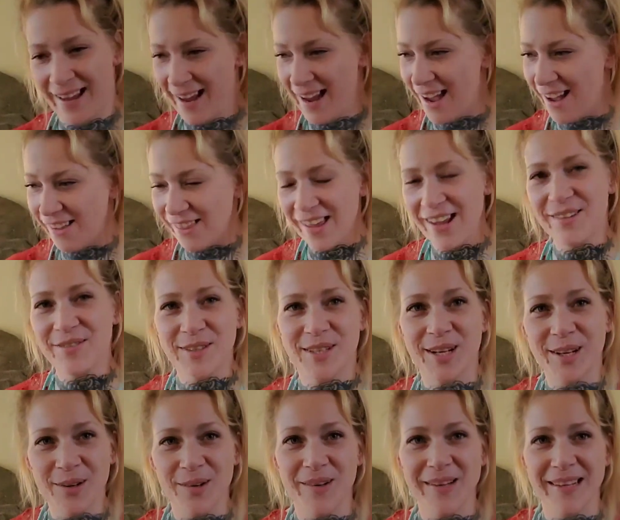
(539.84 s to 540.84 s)
all I'm
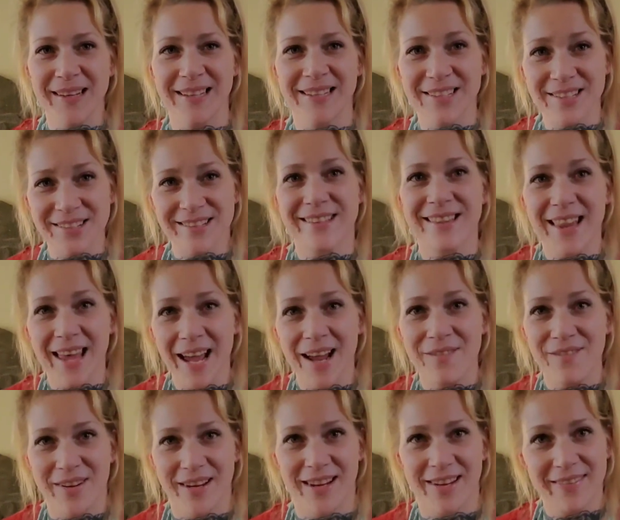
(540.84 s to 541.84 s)
doing is just
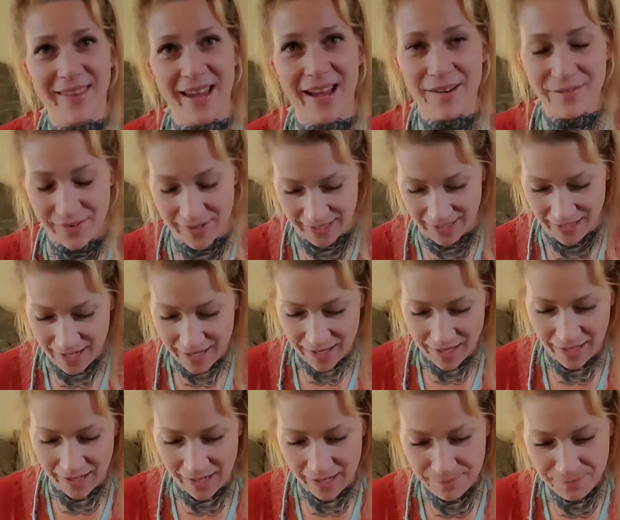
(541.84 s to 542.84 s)
laughing and laughing,
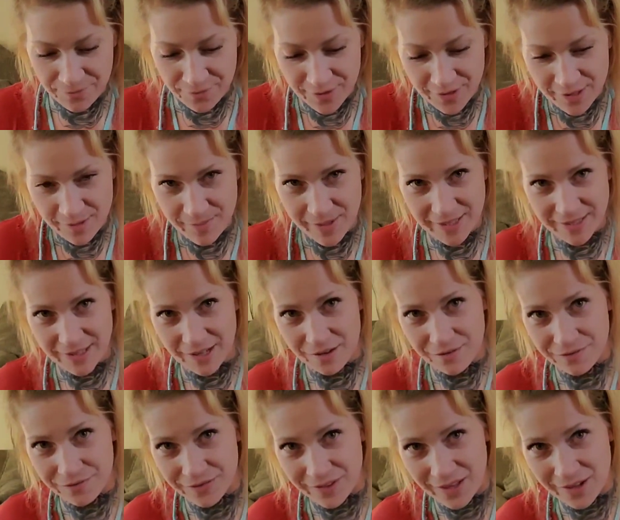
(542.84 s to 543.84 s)
and I'm feeling myself
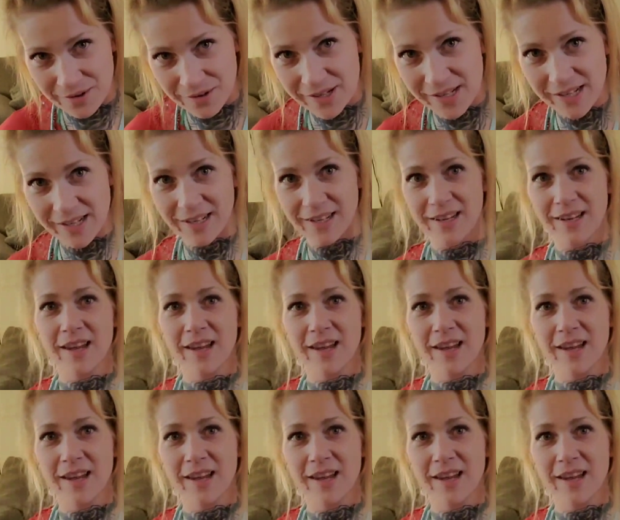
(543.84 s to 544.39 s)
floating,